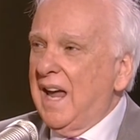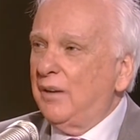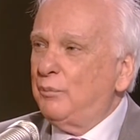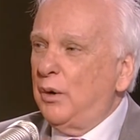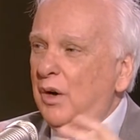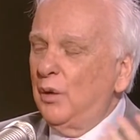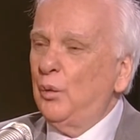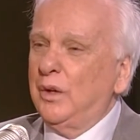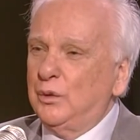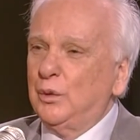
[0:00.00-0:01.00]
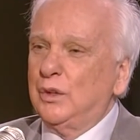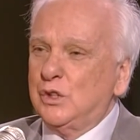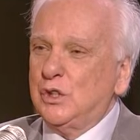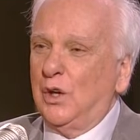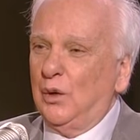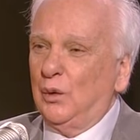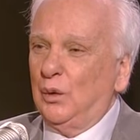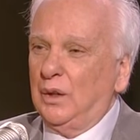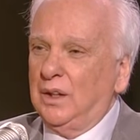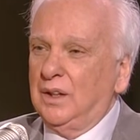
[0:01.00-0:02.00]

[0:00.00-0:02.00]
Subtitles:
And partway through the show,